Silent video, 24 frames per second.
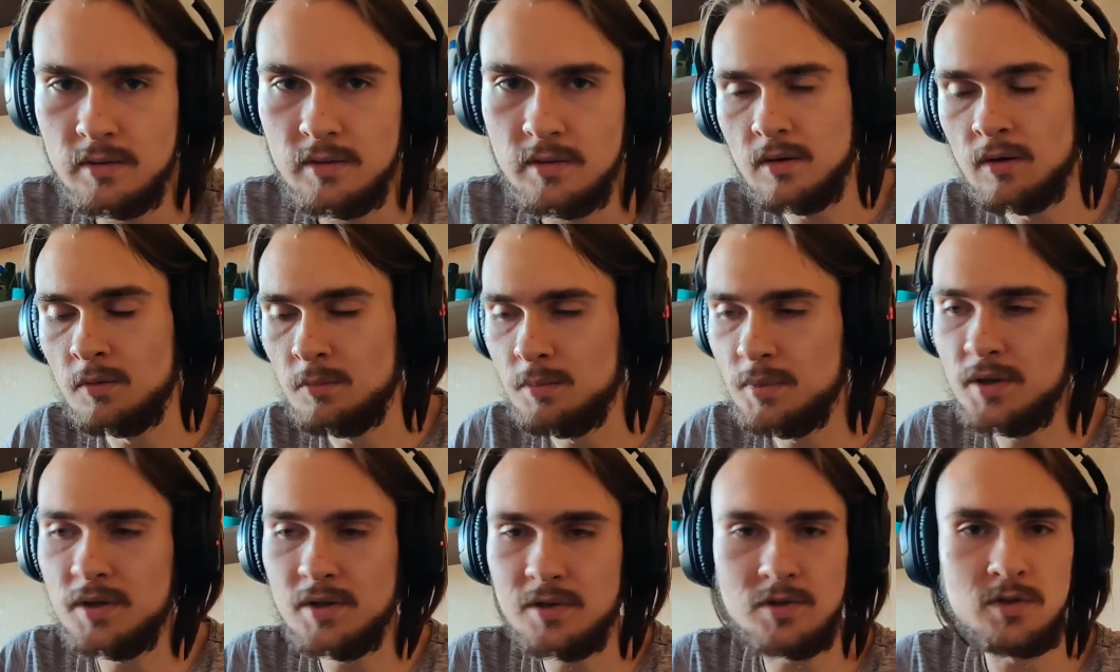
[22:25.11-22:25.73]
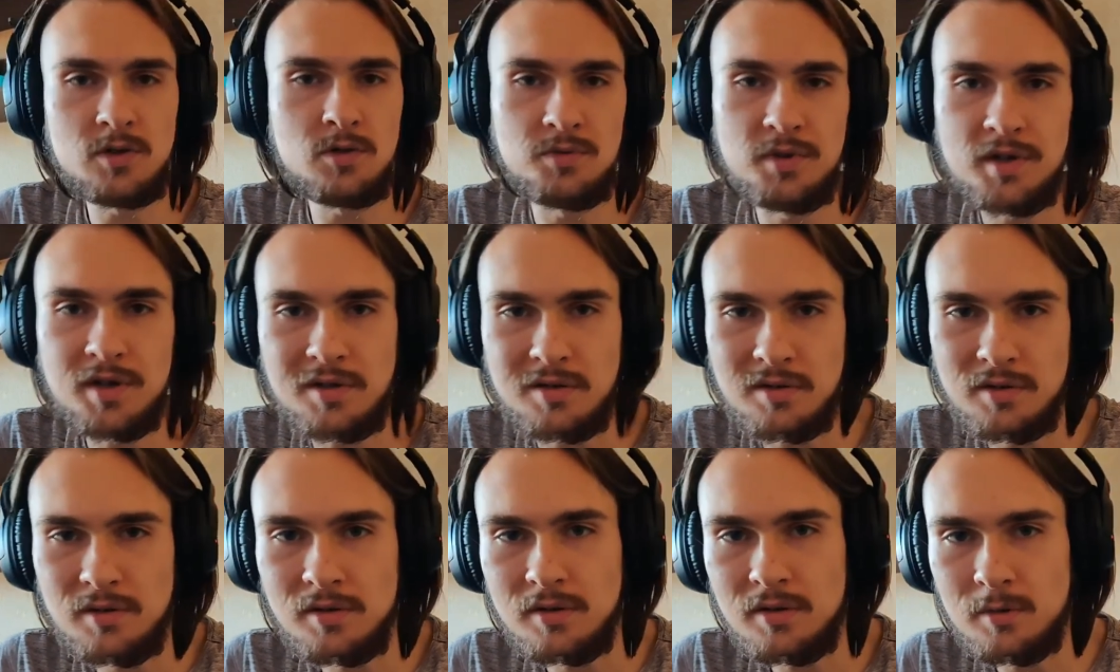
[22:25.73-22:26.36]
on being
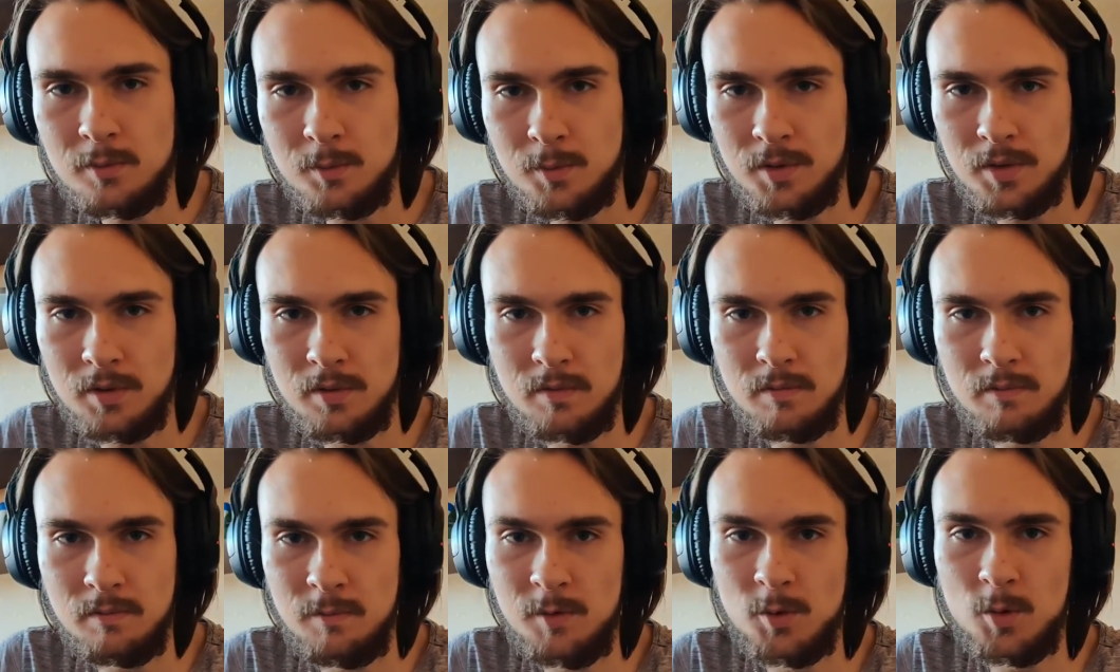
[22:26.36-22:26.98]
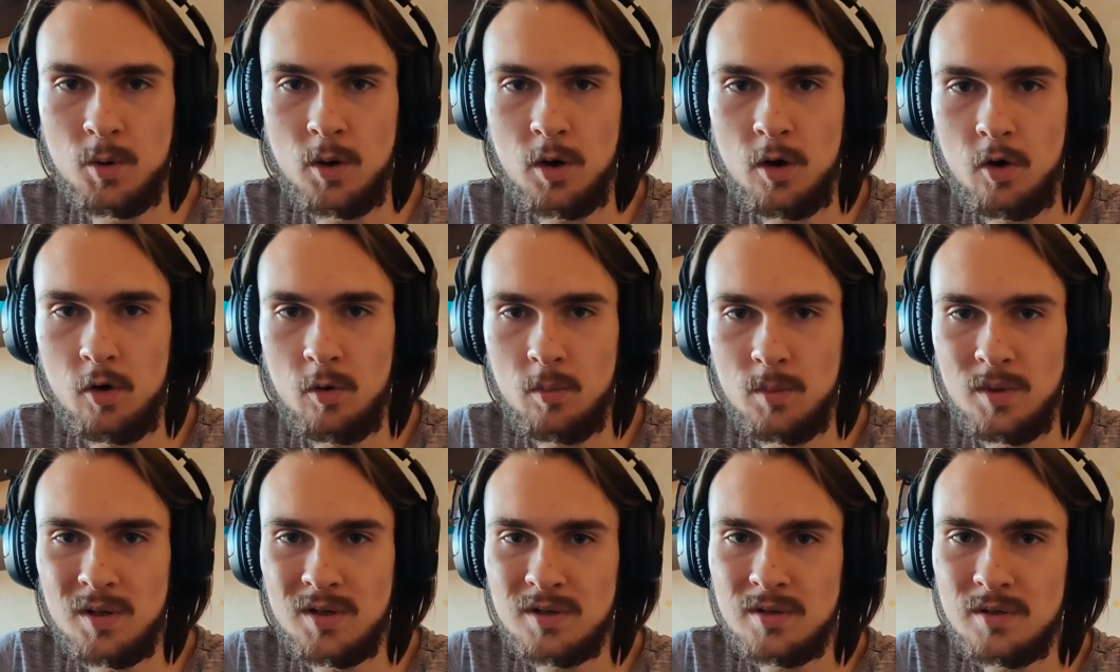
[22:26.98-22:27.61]
stricter with the
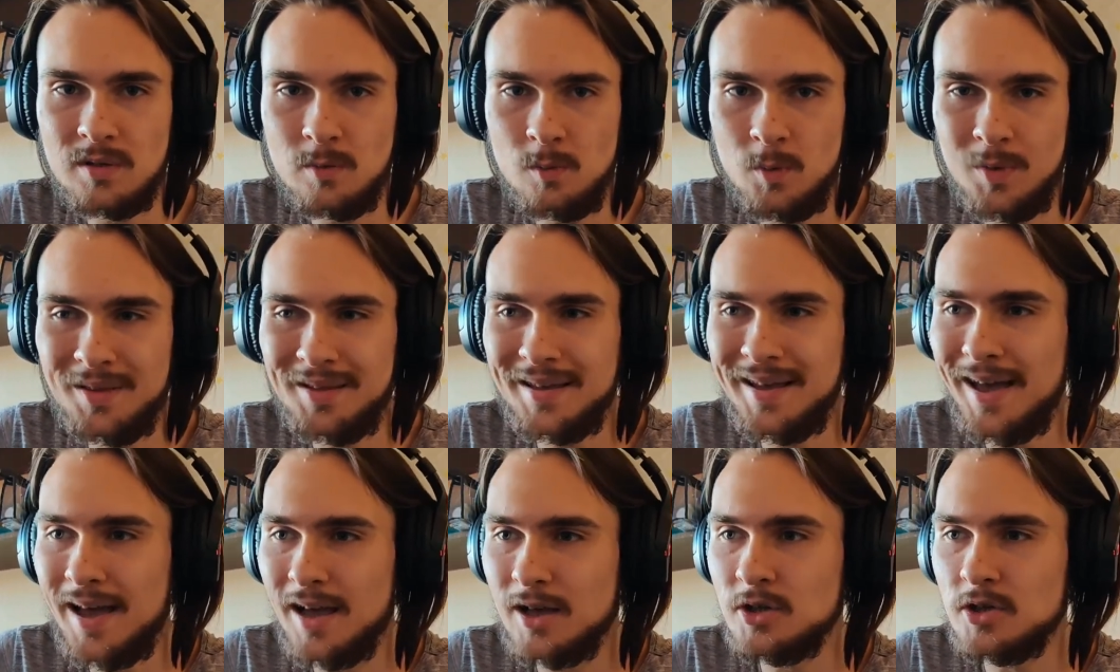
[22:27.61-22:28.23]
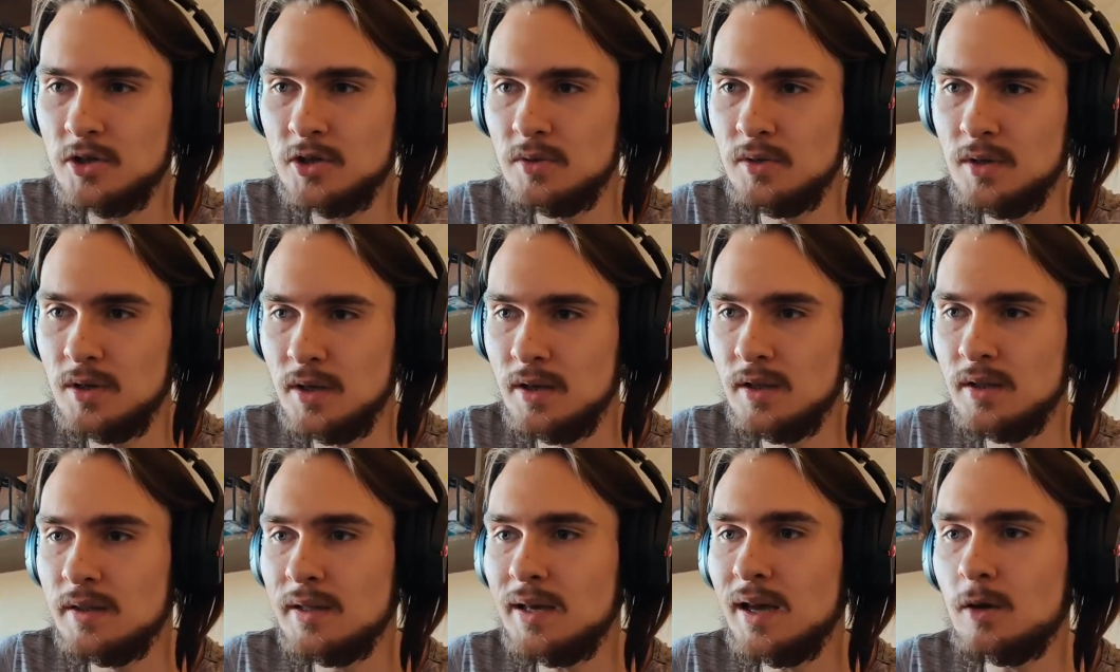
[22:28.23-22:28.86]
homeless, when actually
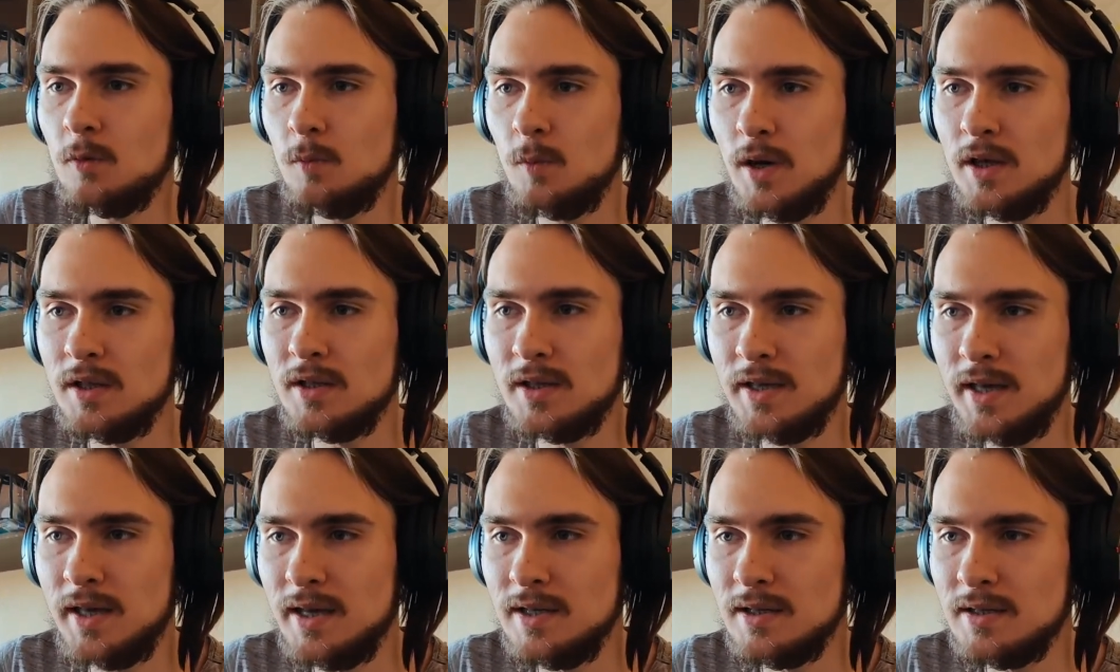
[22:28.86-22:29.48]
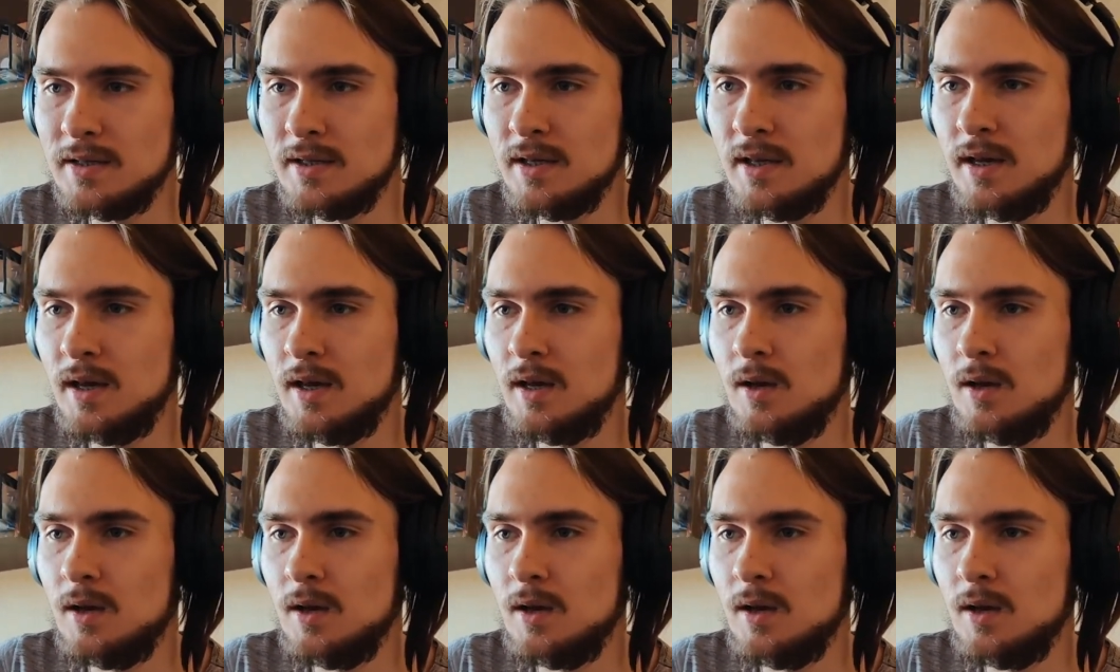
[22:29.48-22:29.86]
in that one case,